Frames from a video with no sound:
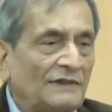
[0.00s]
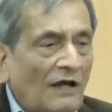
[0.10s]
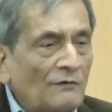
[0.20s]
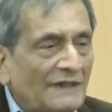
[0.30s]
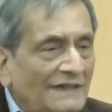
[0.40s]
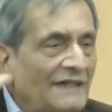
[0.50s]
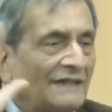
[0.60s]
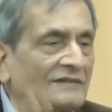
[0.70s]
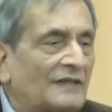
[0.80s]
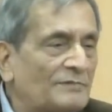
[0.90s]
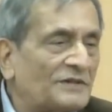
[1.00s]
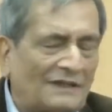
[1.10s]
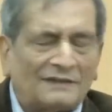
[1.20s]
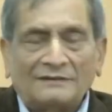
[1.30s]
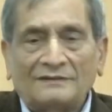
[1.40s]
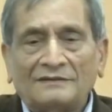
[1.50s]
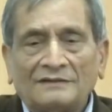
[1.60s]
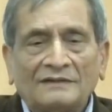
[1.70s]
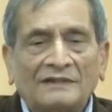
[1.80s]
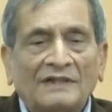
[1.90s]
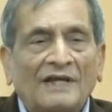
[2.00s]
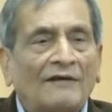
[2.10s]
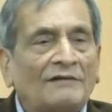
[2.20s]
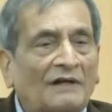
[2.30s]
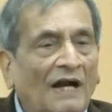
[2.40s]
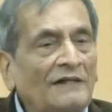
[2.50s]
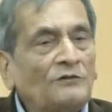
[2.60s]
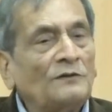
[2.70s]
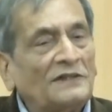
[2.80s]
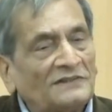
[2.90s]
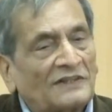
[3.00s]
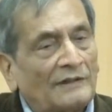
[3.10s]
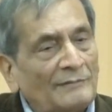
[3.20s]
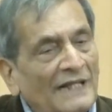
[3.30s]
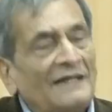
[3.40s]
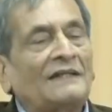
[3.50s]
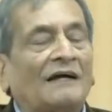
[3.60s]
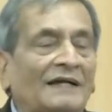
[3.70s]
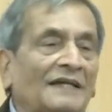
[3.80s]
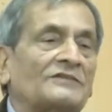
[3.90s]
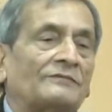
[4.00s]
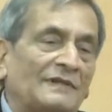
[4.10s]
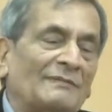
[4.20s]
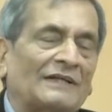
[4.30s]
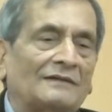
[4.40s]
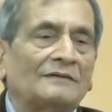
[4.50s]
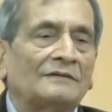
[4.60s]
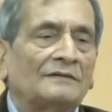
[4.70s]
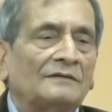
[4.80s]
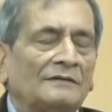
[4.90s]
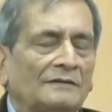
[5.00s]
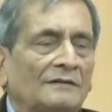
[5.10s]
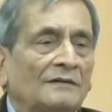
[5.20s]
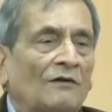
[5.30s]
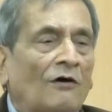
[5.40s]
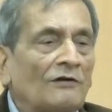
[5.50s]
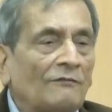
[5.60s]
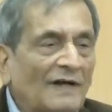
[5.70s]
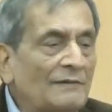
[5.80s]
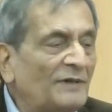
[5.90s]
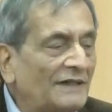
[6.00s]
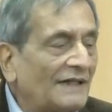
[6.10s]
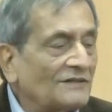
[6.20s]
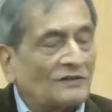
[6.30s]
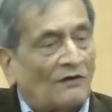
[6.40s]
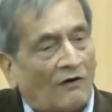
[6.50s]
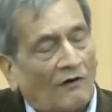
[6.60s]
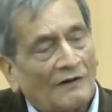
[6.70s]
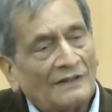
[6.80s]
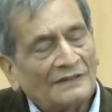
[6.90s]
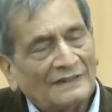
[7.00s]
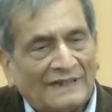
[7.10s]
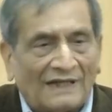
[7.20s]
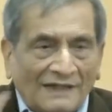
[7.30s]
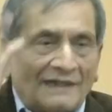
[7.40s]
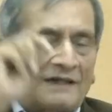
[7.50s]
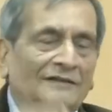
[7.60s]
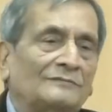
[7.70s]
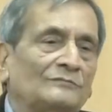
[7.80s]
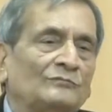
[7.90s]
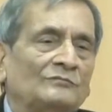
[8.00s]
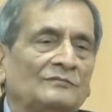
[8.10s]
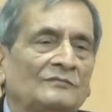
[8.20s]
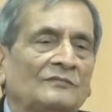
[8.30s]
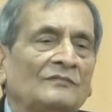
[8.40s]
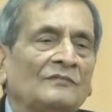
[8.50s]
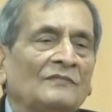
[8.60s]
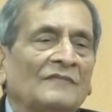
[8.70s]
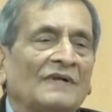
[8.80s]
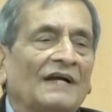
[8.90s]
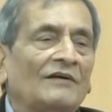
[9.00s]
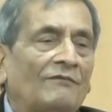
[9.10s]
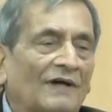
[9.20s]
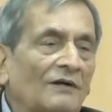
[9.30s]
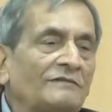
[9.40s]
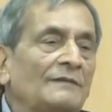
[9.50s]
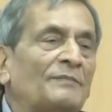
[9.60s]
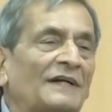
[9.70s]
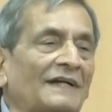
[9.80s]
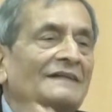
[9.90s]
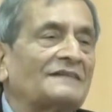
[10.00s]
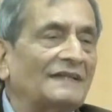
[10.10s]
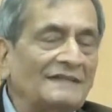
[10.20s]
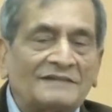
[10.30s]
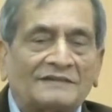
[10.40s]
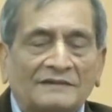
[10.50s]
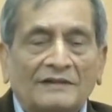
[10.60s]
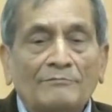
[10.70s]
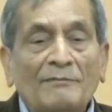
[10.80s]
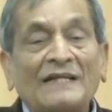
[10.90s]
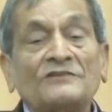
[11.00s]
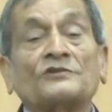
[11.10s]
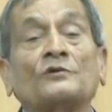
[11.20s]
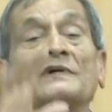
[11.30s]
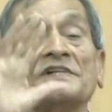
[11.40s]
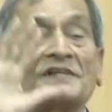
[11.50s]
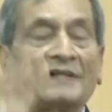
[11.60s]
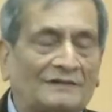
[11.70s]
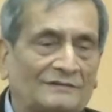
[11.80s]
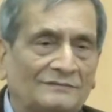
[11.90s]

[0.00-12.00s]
without any exception, have tried to discriminate against women on one pretext or the other. And one of the pretexts is menstruation.